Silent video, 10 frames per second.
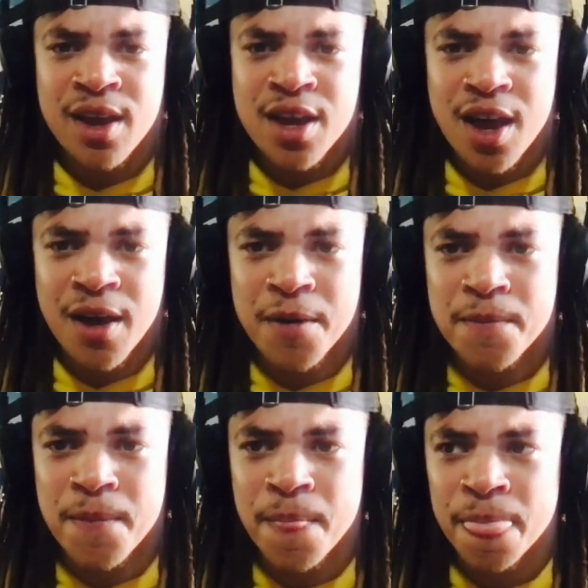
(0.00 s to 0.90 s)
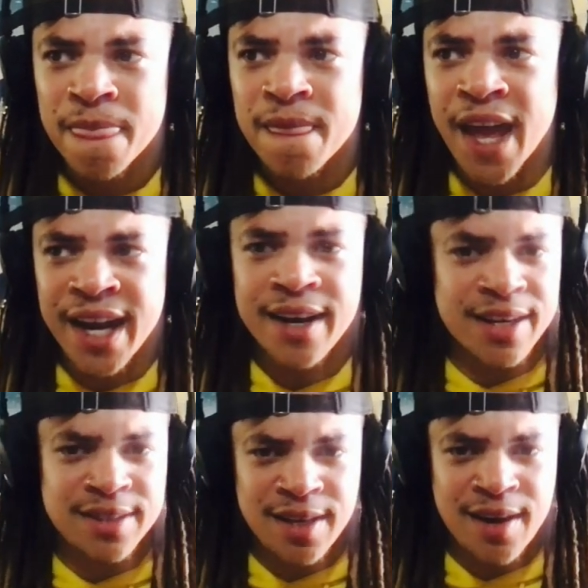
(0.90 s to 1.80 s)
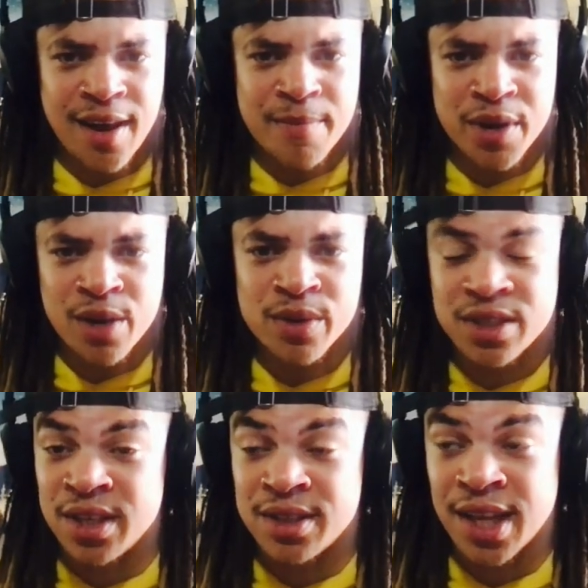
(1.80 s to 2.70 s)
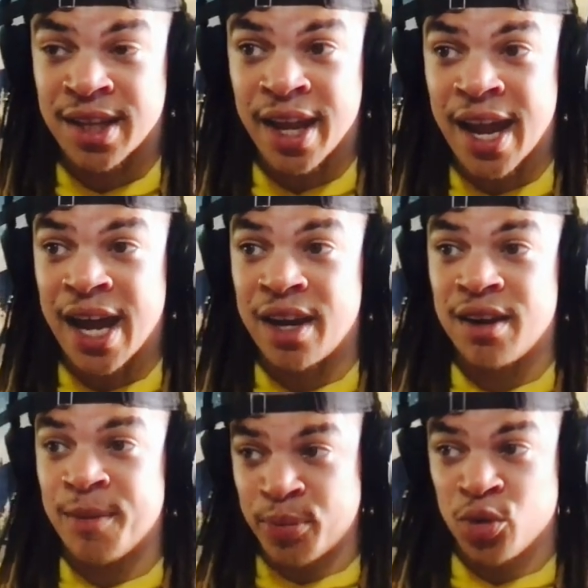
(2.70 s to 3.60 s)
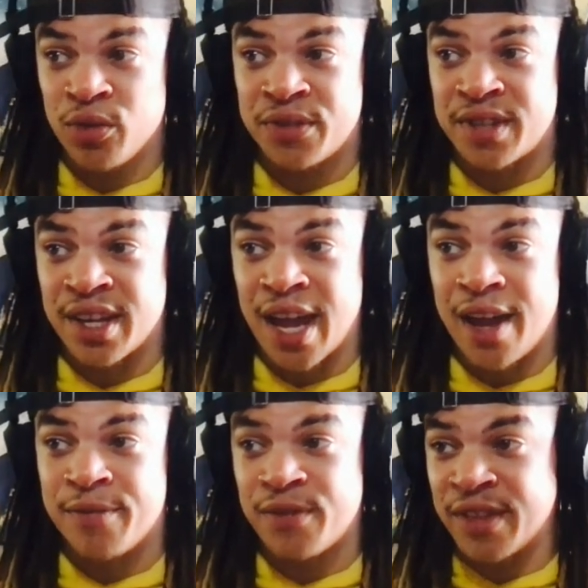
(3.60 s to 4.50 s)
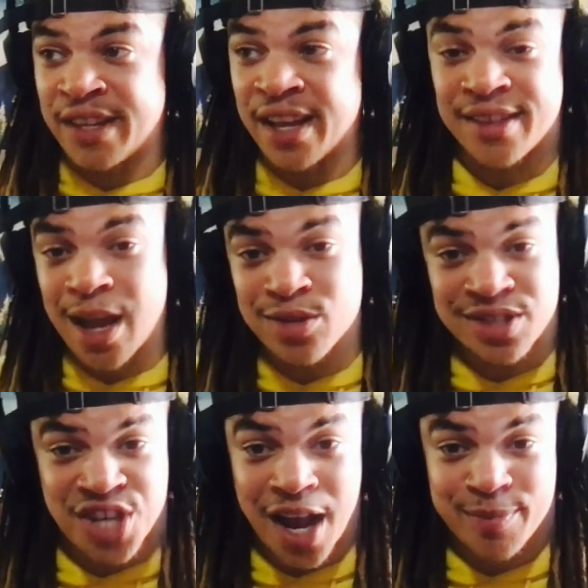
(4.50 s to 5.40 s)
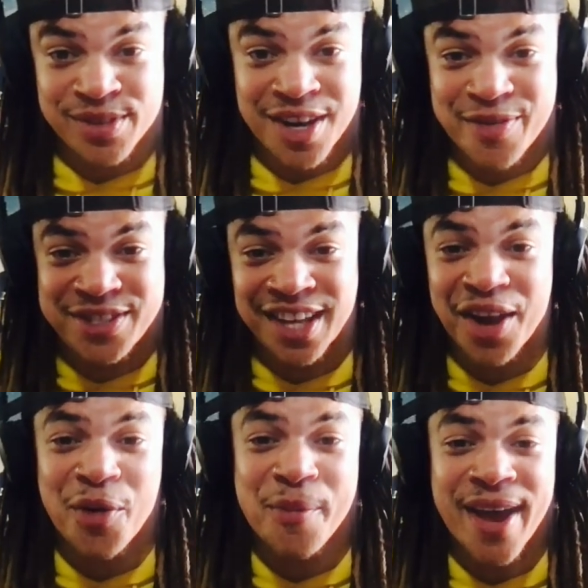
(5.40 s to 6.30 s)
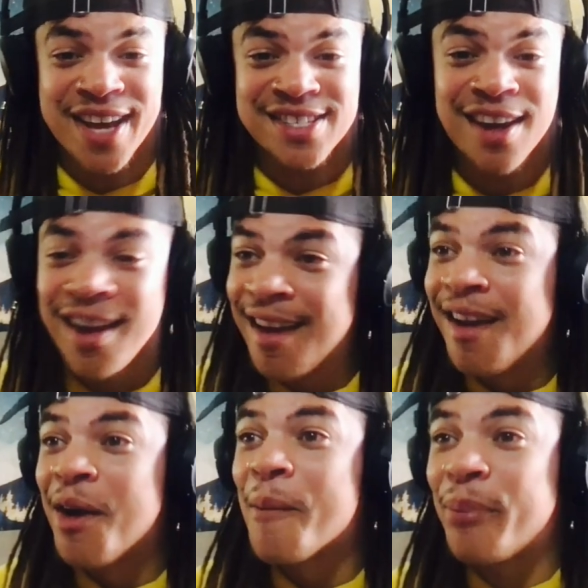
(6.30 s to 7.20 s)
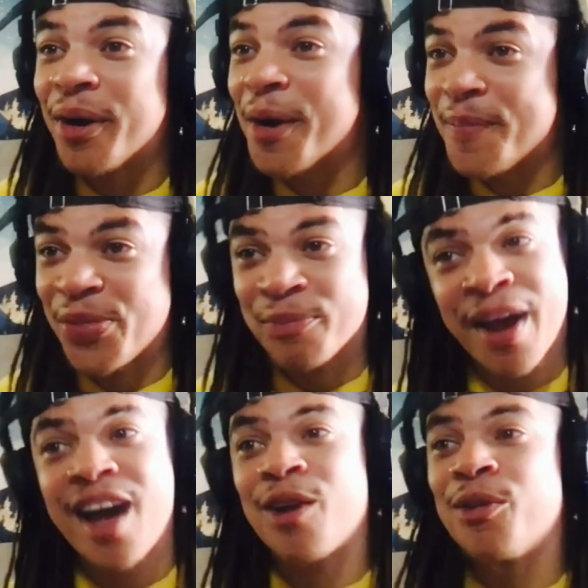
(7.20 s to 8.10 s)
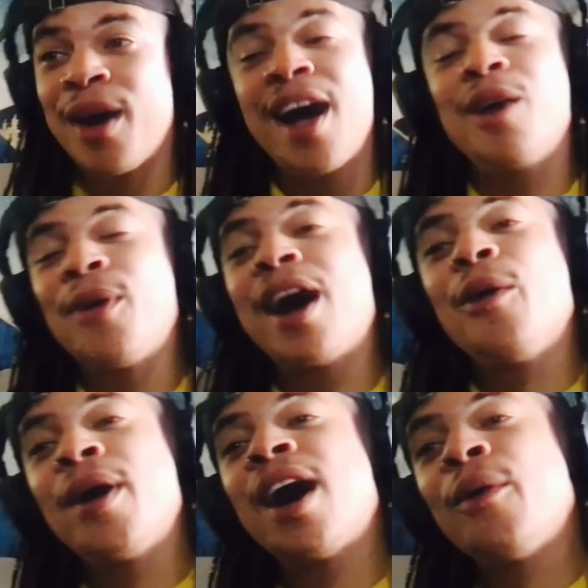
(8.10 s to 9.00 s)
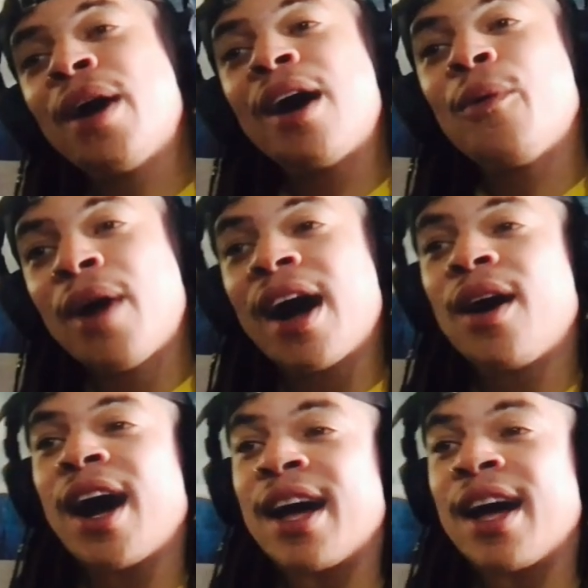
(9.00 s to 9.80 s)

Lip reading: at NXT tonight, but it was just they got approved to have 10,000 chops in every single match. But wow. I